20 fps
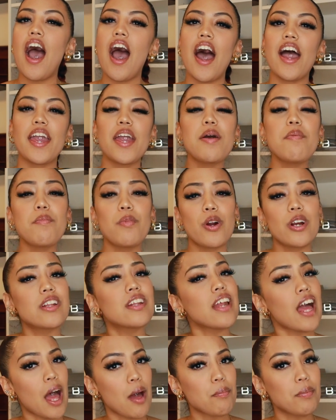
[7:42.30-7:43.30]
I am more
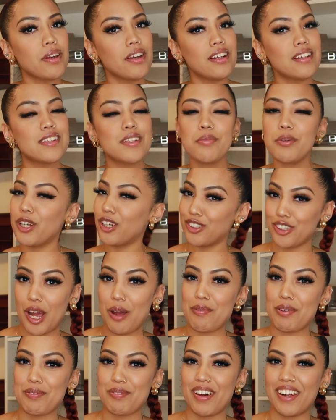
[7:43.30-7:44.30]
than happy to be your
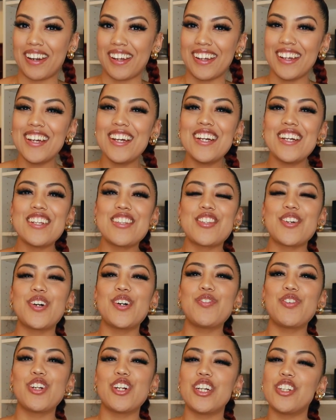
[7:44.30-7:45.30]
shopping buddy. So
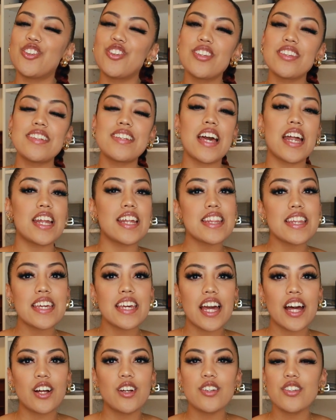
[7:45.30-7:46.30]
if you're interested in
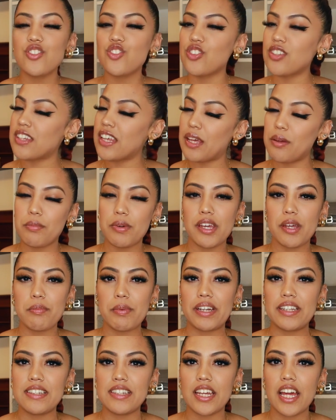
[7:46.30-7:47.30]
anything else, just hit me in
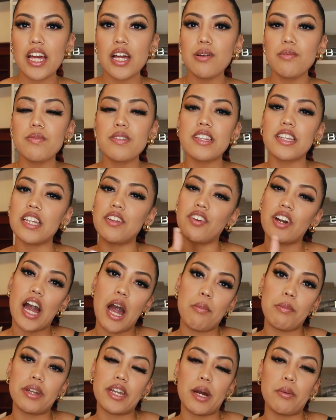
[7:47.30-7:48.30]
my DMs, leave a
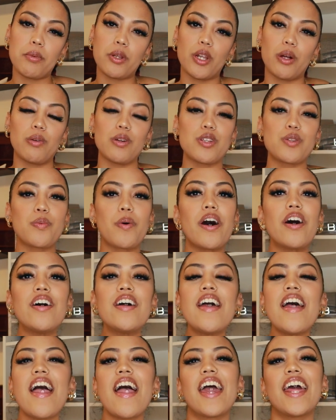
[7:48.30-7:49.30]
comment down below as well,
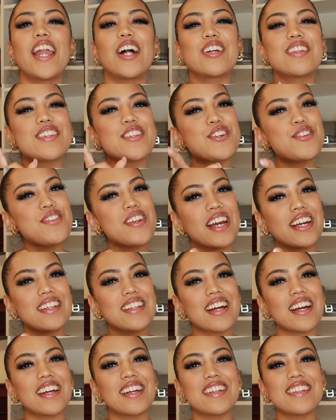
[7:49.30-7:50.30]
and I'll see you next,
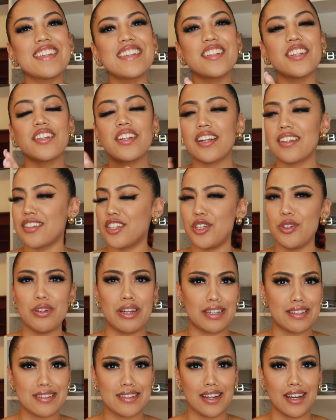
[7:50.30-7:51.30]
guys. I'll see you
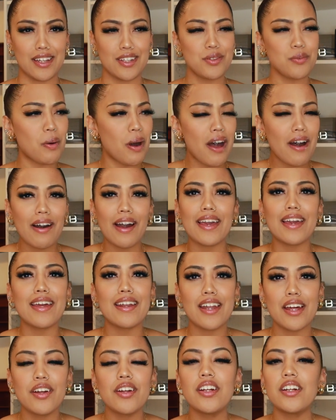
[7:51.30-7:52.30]
next, guys. Wow, I
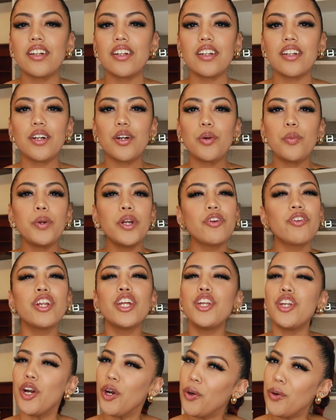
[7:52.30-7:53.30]
can... We
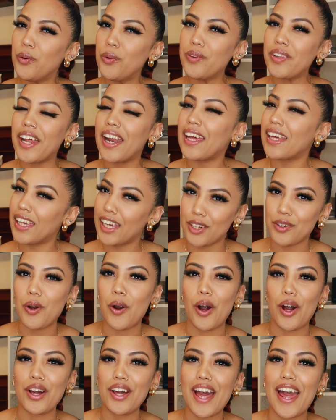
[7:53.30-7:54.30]
already know that I can't
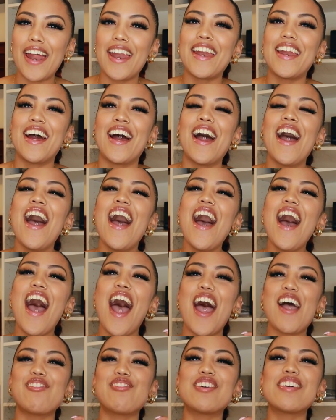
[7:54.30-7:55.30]
talk.
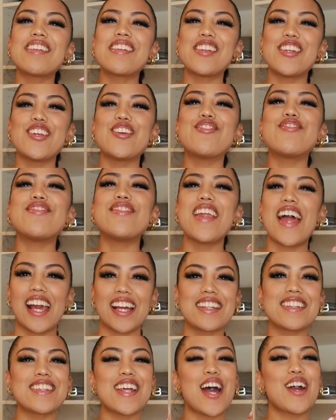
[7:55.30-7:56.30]
I will see you
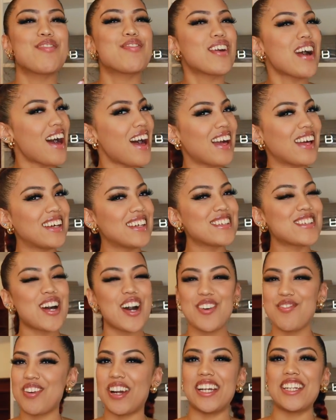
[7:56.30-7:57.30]
next time, guys,
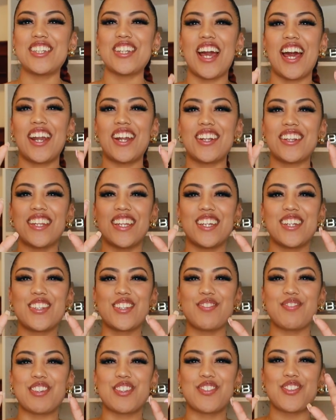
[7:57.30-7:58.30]
on my channel. Thank you
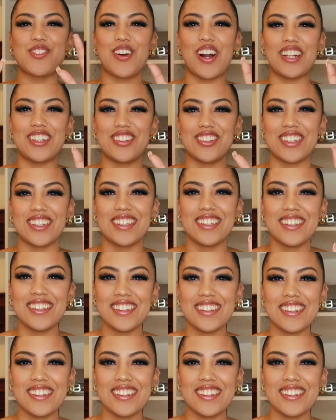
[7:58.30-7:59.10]
so much for watching.